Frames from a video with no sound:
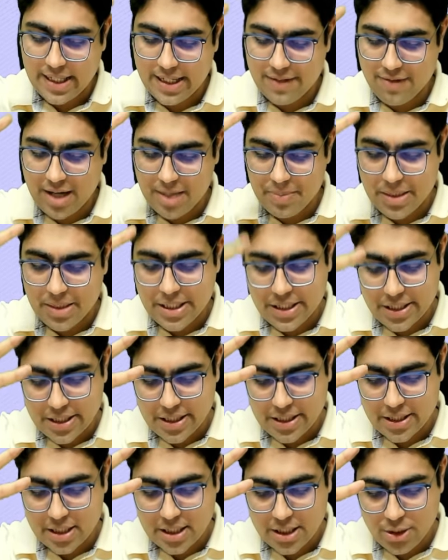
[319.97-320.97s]
environment,
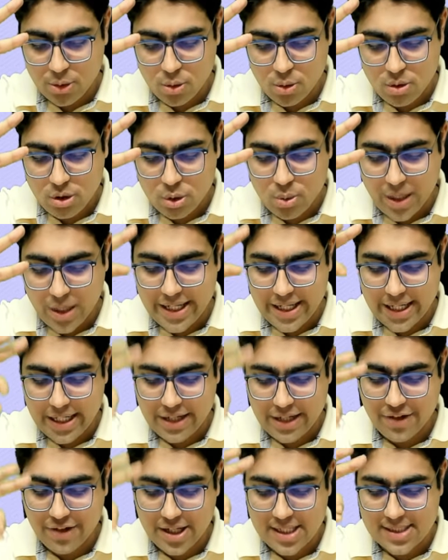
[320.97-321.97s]
internal control, to
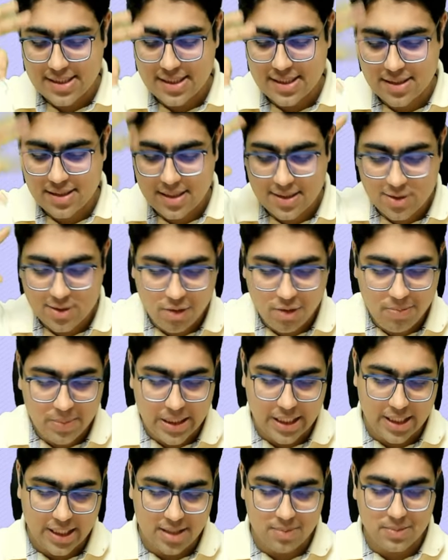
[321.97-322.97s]
identify and assess the risk of
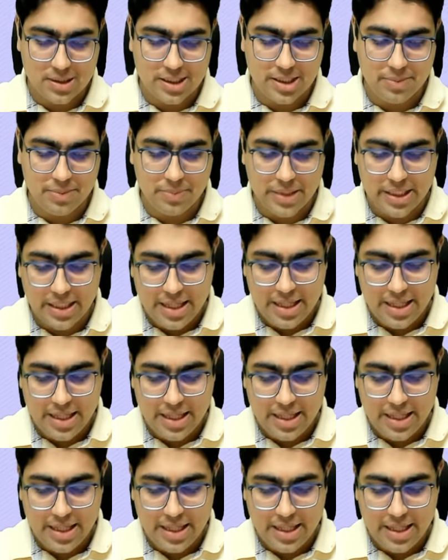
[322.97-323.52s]
material misstatement.